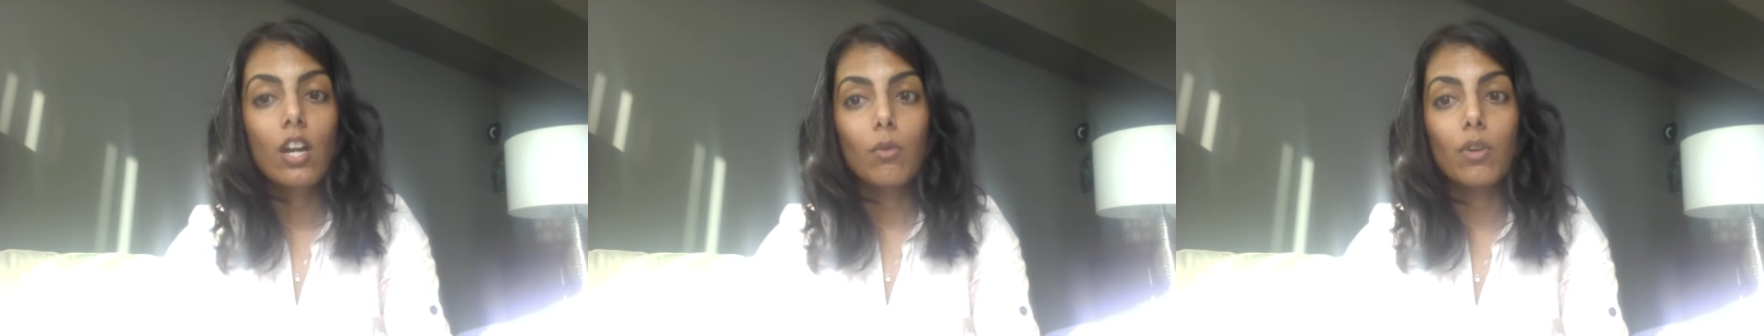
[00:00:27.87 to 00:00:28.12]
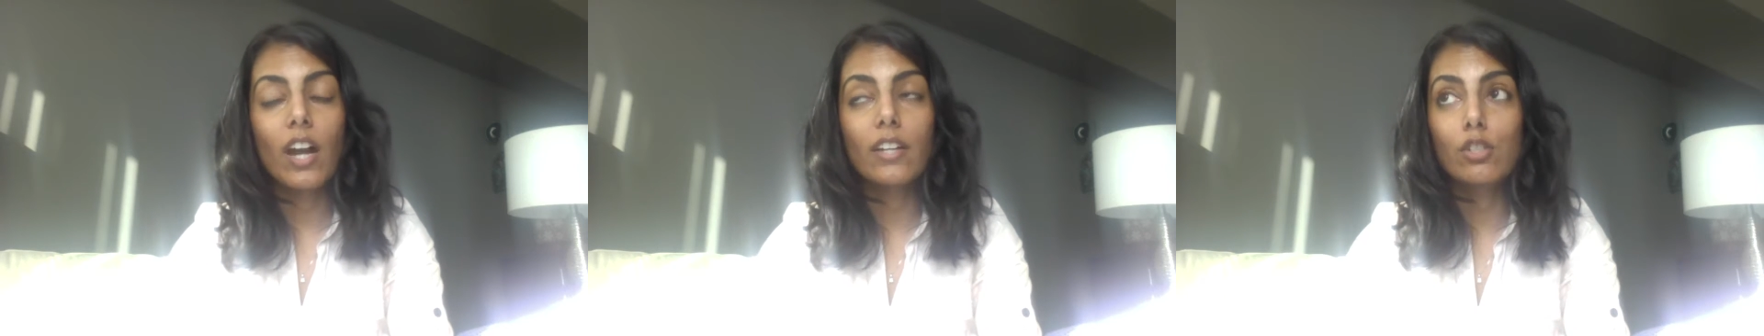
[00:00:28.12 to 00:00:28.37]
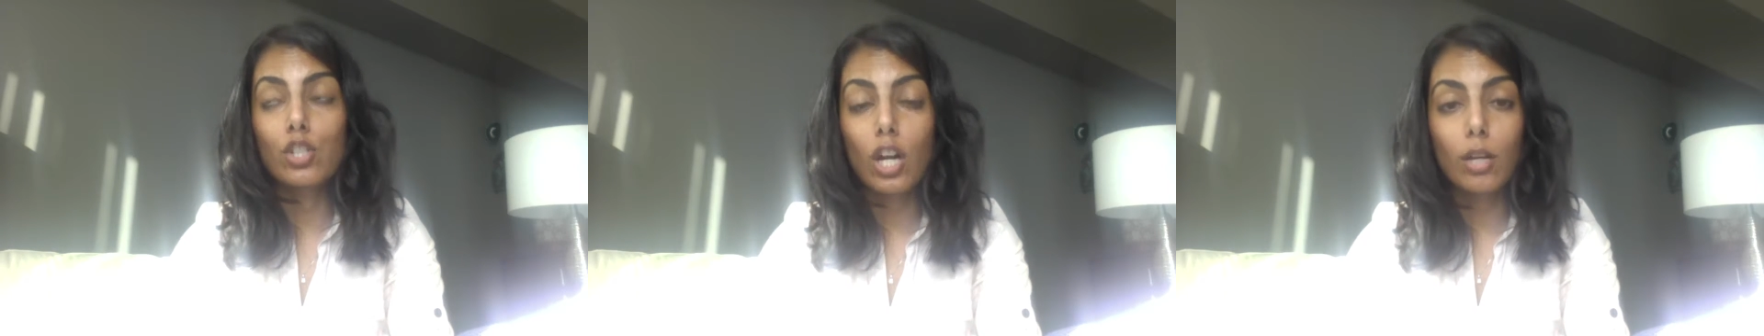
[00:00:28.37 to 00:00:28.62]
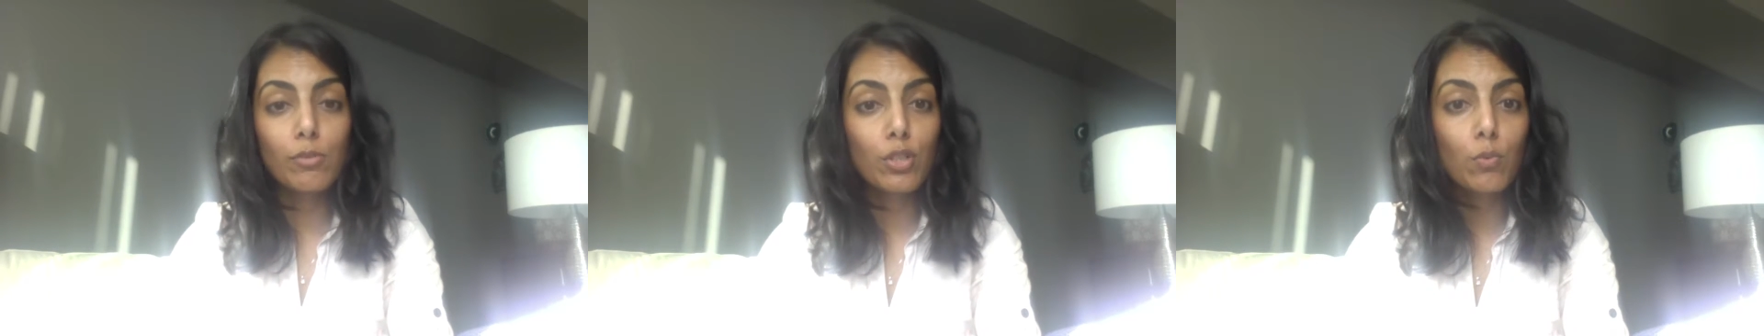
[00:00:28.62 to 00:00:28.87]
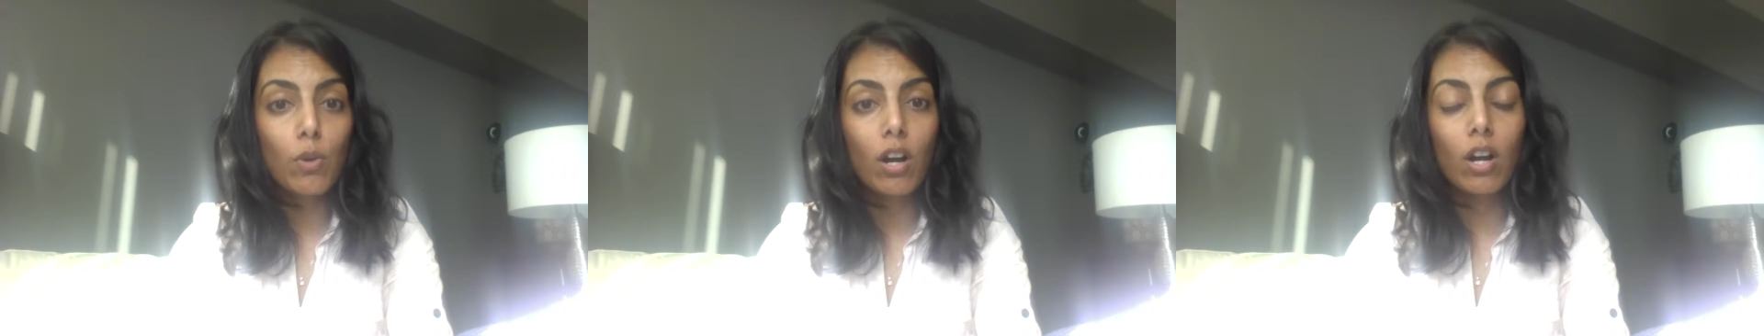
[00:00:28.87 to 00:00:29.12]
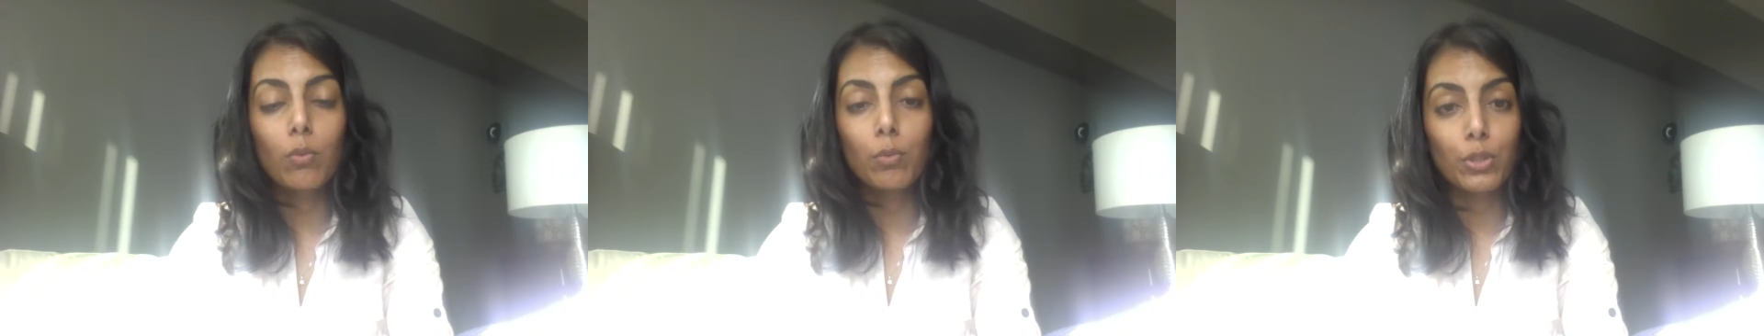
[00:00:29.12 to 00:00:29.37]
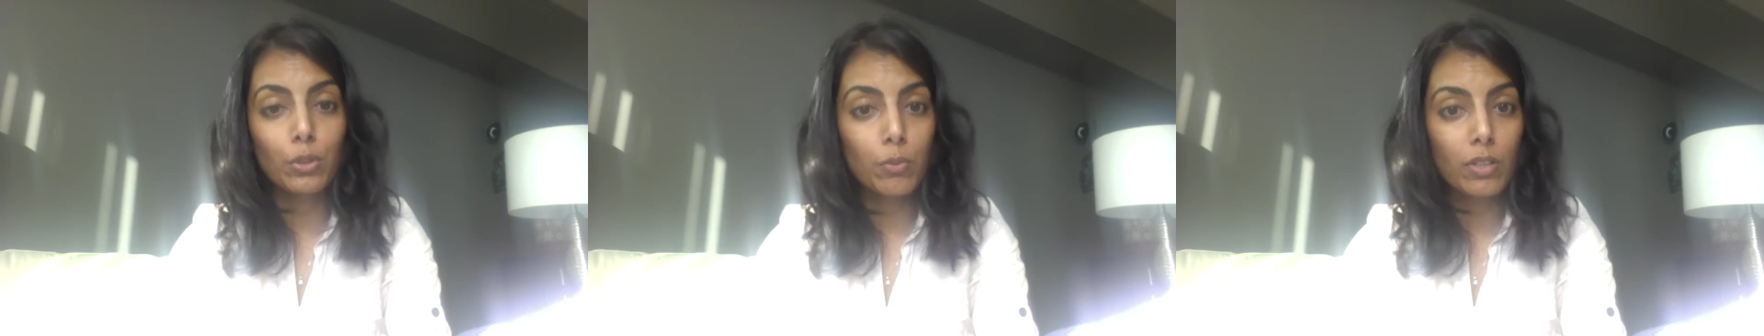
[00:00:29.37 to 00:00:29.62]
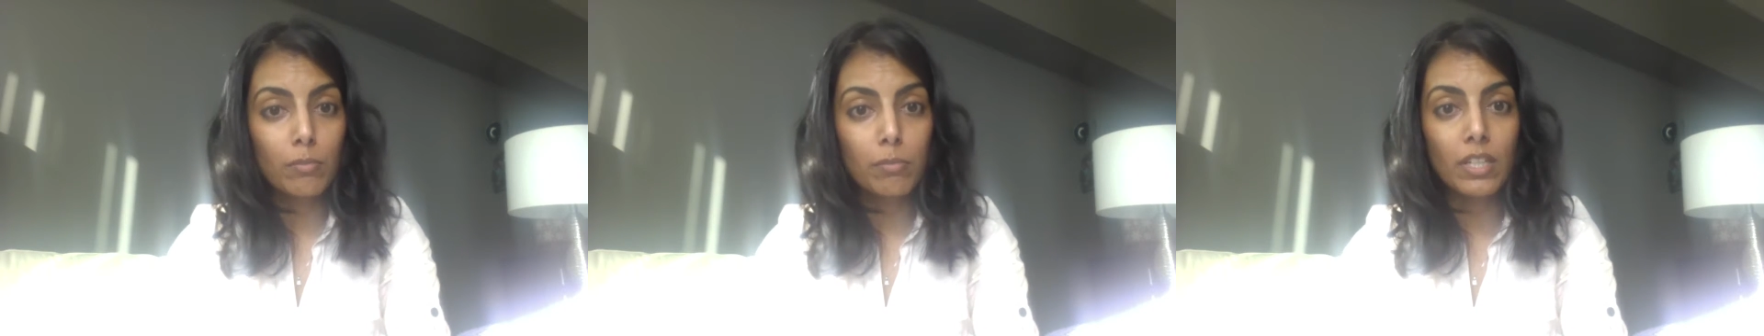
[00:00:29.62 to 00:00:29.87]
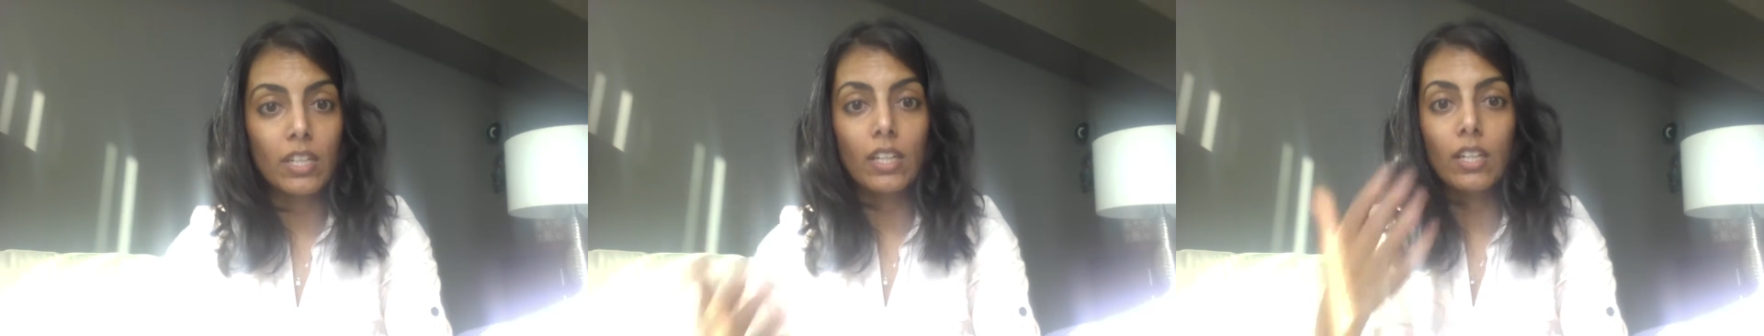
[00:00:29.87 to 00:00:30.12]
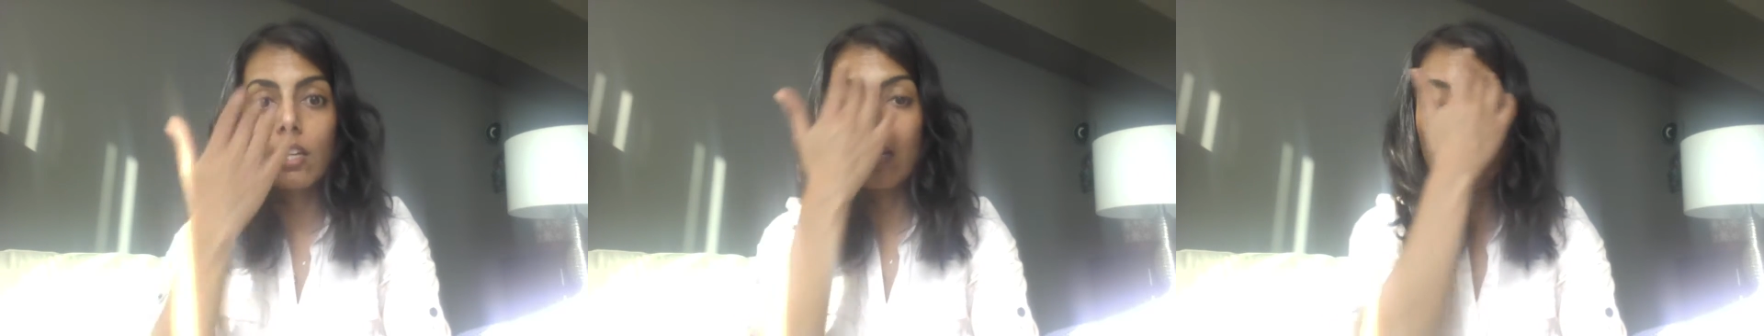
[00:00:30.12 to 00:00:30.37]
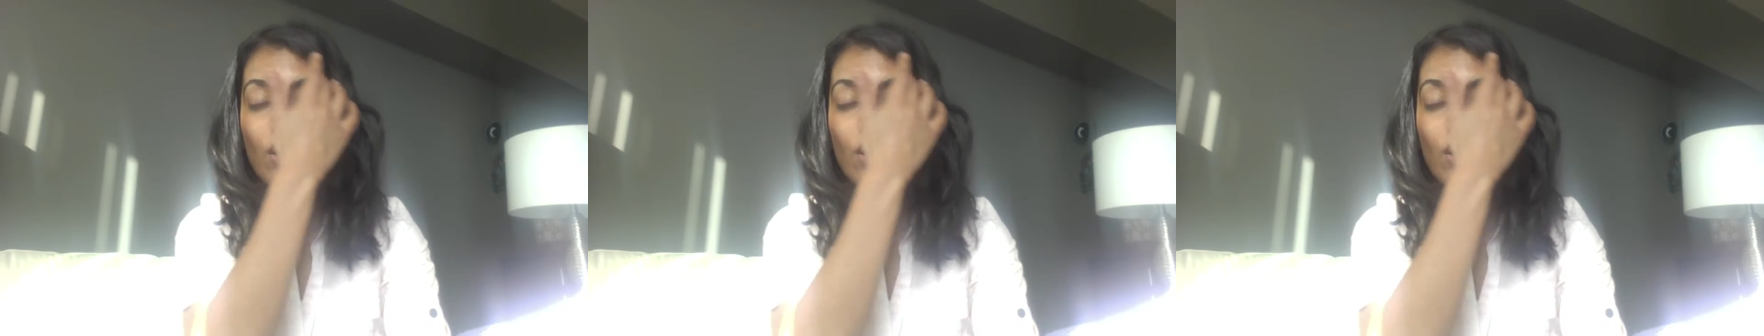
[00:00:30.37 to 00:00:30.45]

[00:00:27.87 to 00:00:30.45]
what kind of jobs you want, where you want to be,